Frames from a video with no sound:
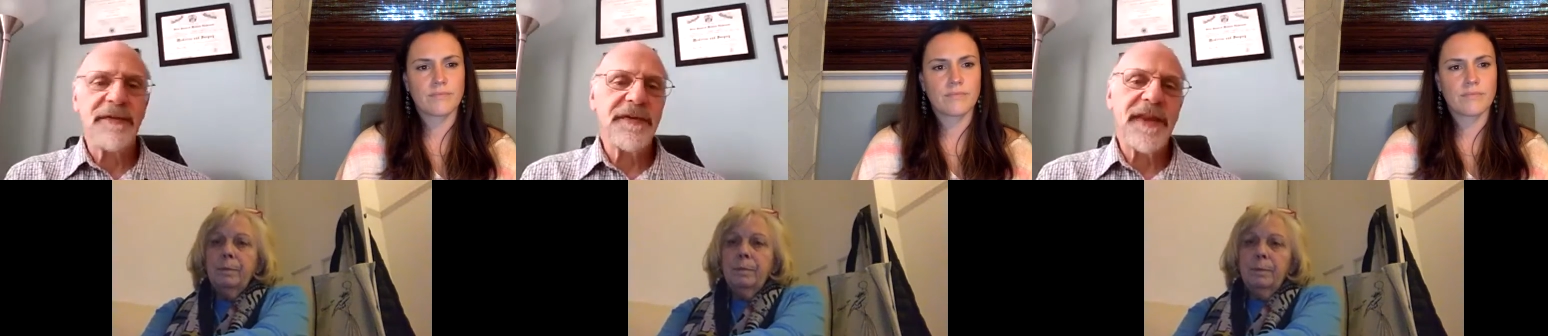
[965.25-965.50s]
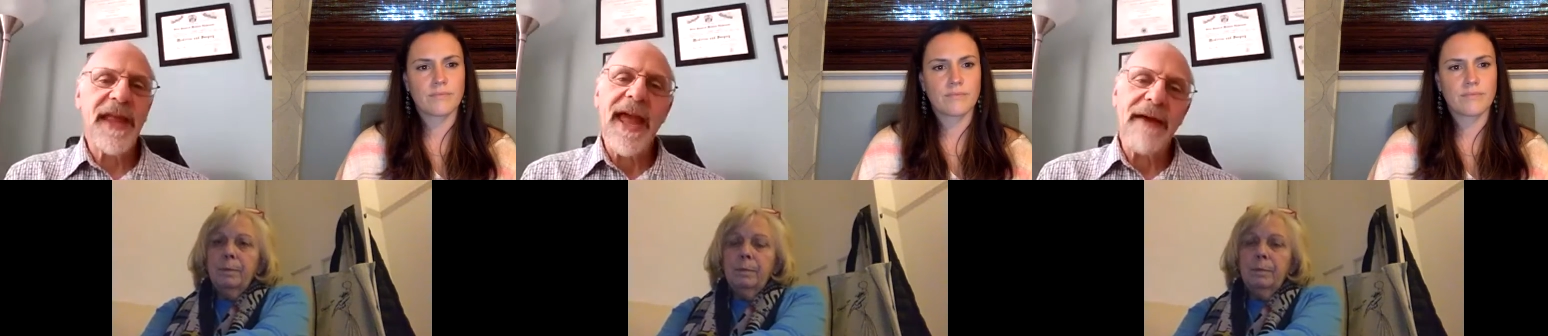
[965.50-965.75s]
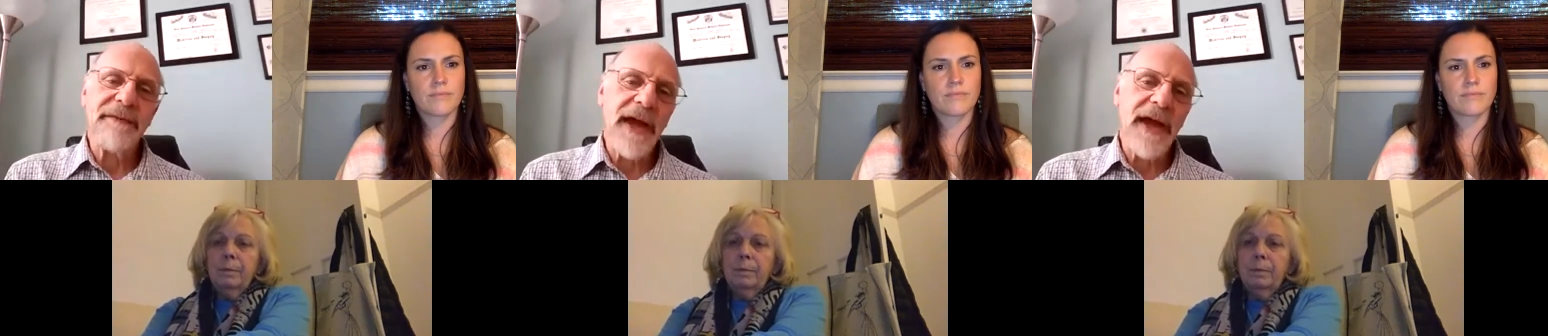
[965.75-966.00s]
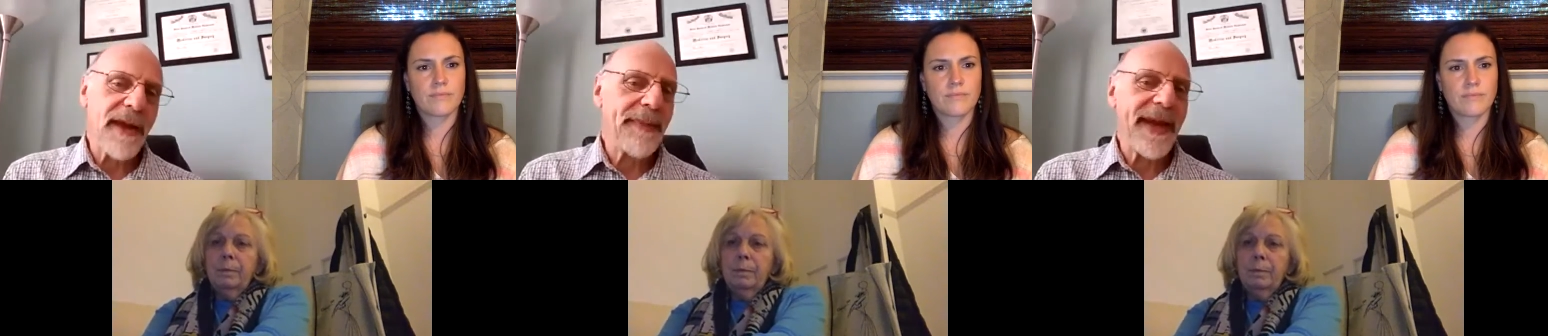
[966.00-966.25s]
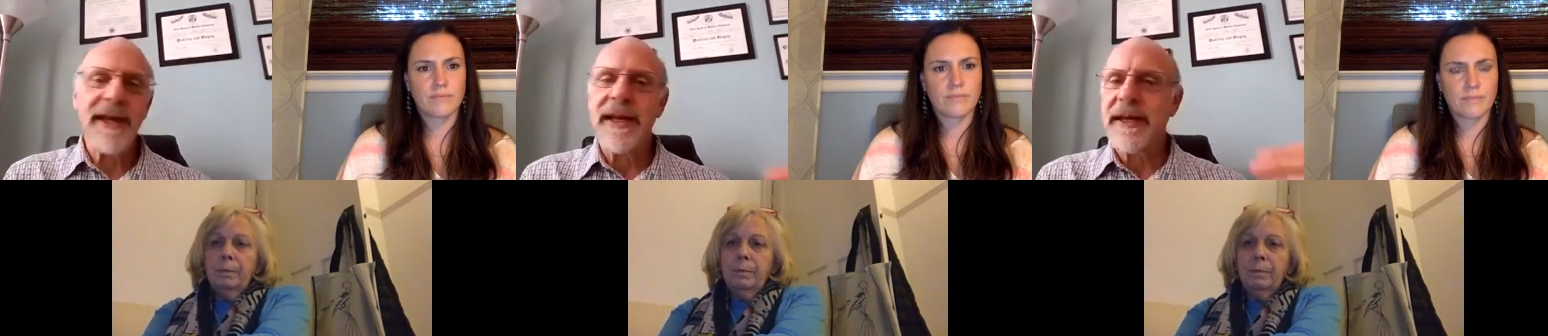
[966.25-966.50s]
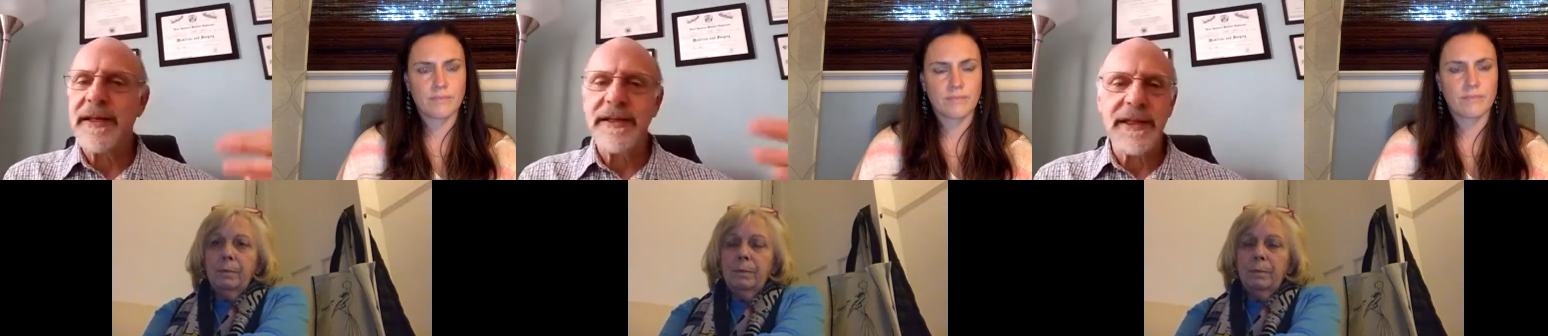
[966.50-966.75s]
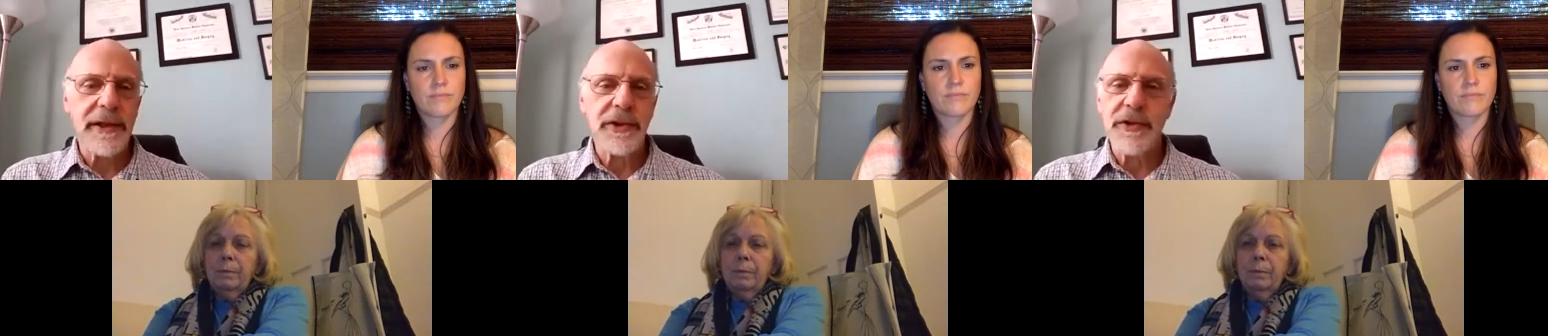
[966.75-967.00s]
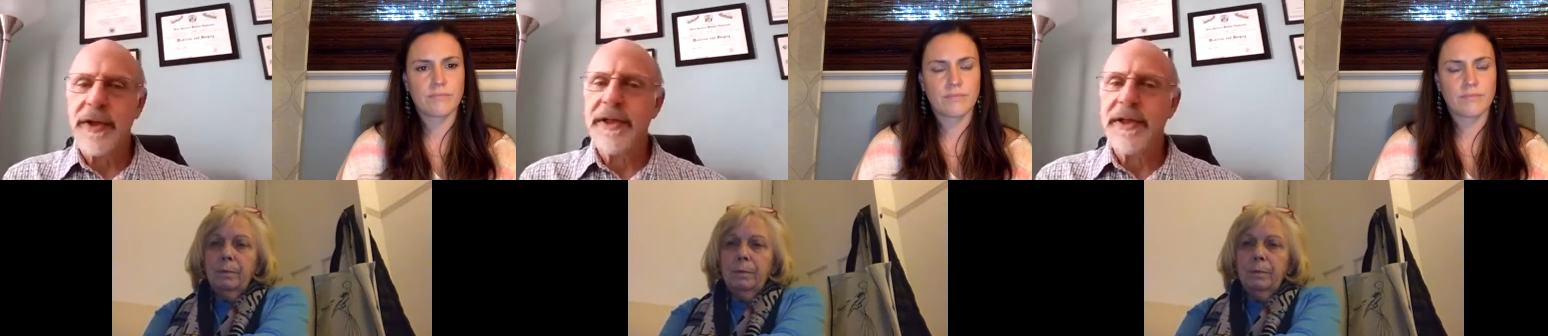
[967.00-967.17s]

Speaker 1: If they have diabetes and you treat